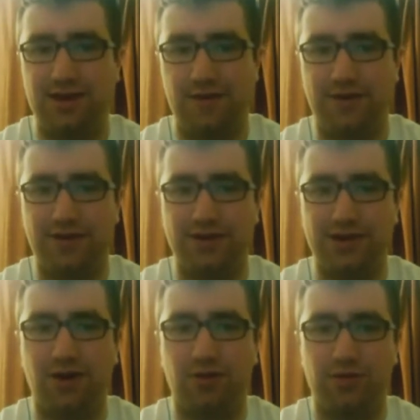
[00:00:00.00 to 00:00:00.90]
if you're
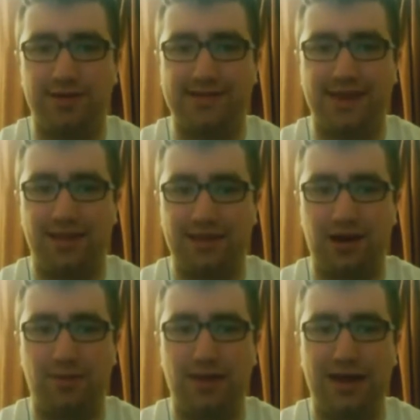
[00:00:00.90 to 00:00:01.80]
going to go and win the
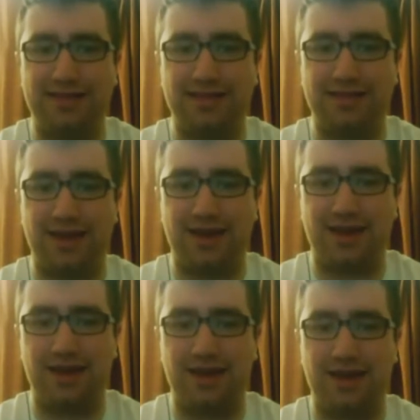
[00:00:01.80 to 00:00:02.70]
Stanley Cup. And I think the
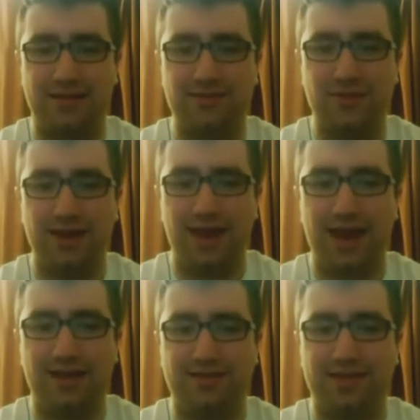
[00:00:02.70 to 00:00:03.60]
Kings,
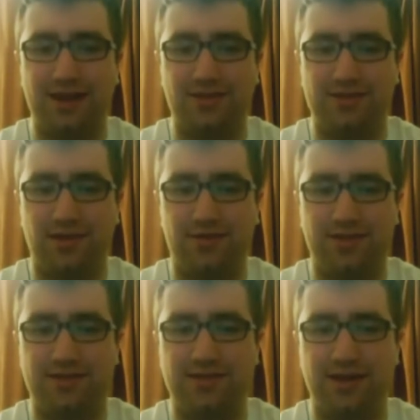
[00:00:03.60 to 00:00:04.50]
hands down,
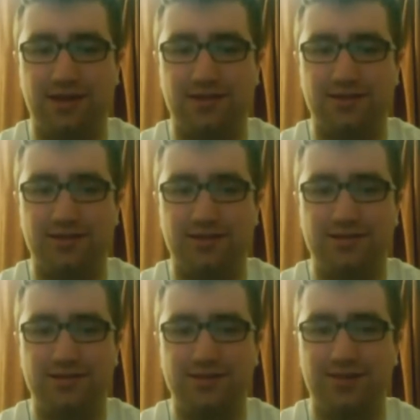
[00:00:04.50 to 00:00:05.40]
deserve it this year,
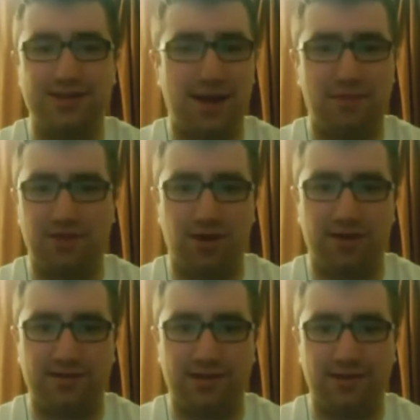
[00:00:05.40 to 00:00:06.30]
down the top of their
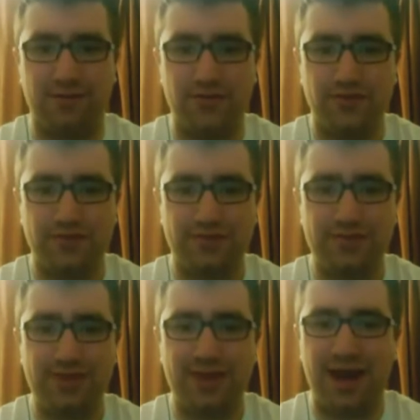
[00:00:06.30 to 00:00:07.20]
roster.
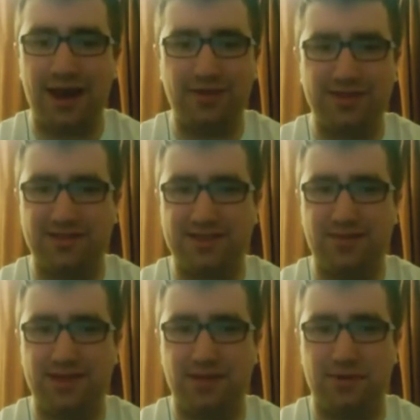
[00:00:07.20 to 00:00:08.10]
I don't think there's
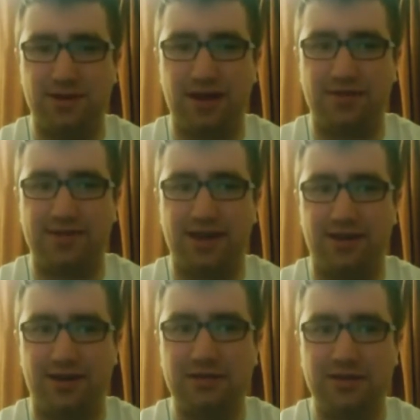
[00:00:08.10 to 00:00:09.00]
a team deeper down the
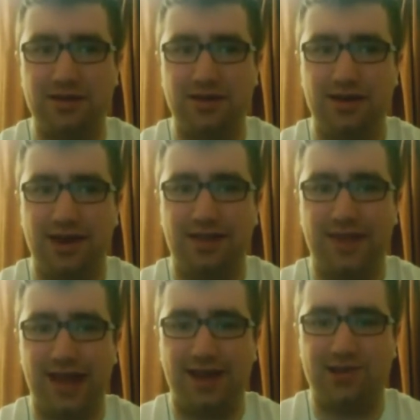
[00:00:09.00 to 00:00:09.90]
center
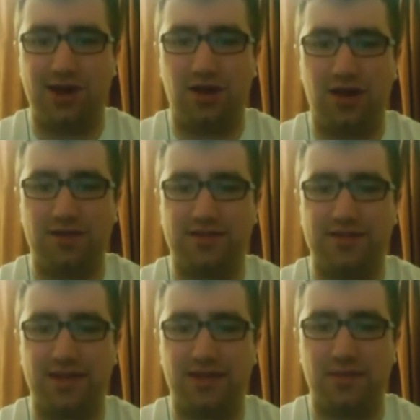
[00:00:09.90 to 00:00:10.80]
in the NHL ever
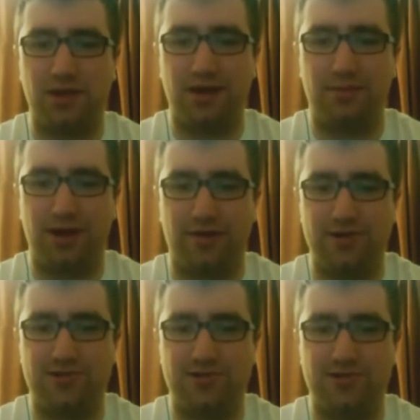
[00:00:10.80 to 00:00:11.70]
since they split up
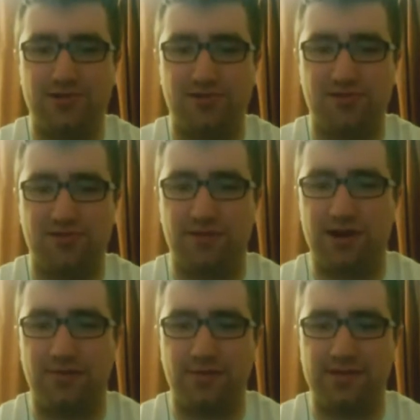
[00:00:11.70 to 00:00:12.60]
Mike Richards and
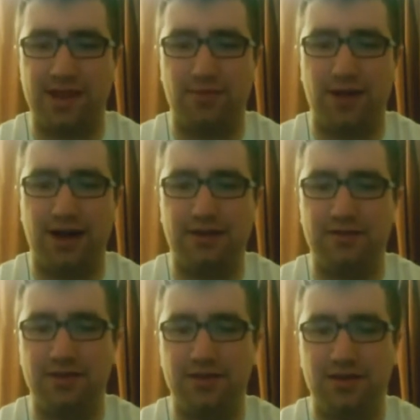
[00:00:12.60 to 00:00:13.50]
Jeff Carter from the same
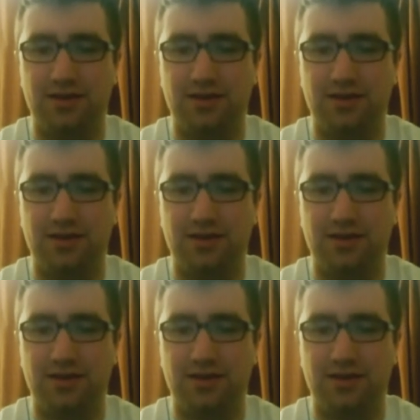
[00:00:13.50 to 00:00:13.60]
line.